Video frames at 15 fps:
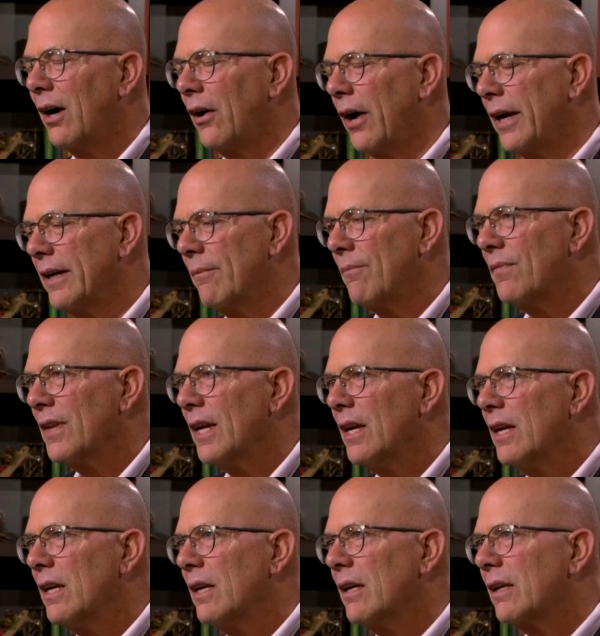All right.
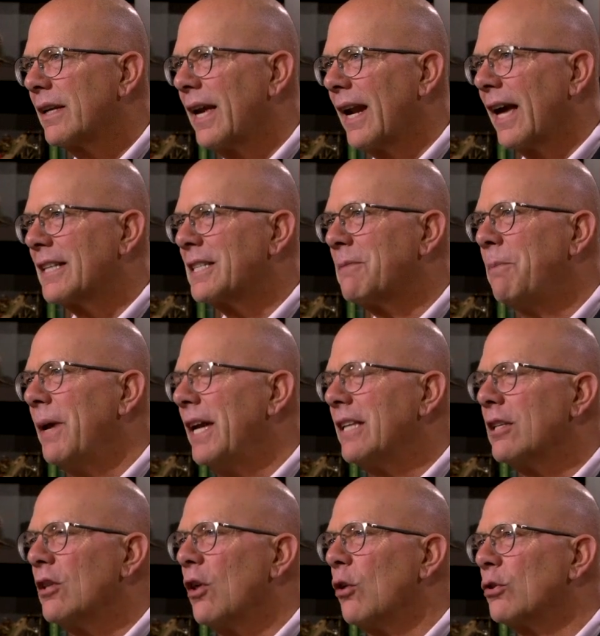Can I
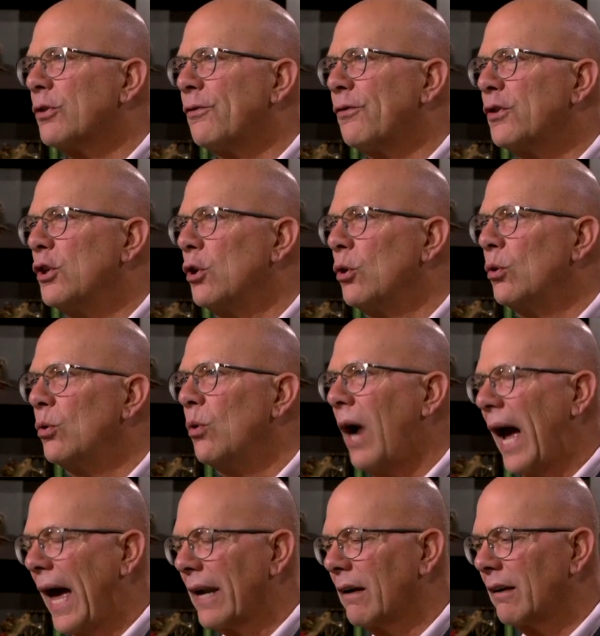speak to those few
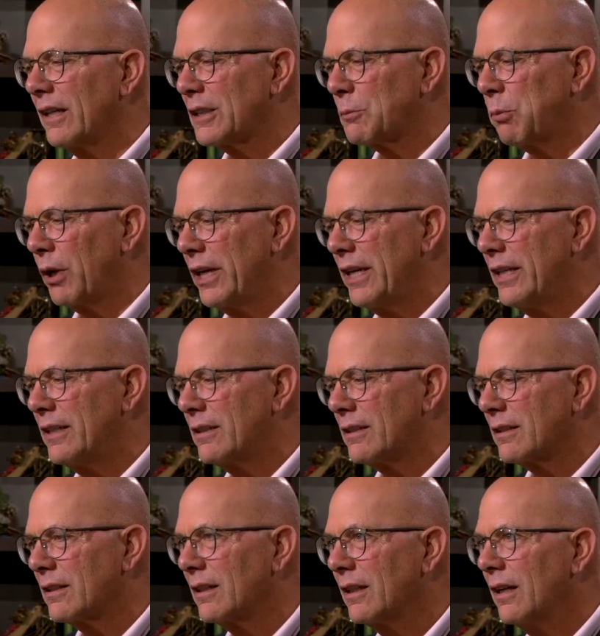analysts,
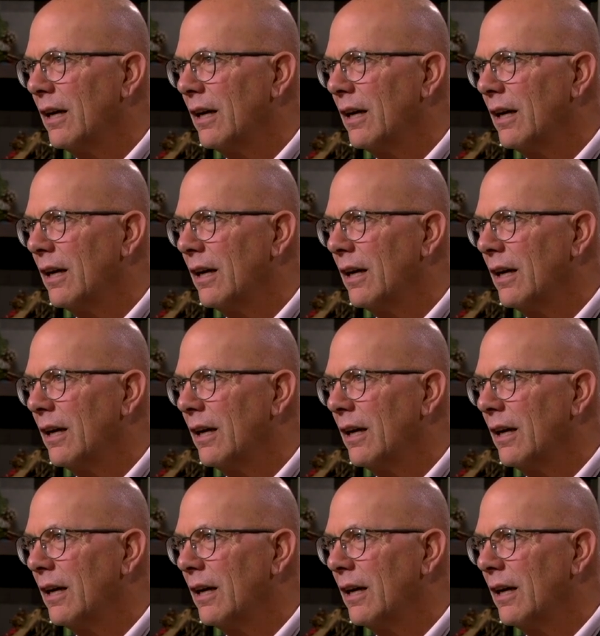please?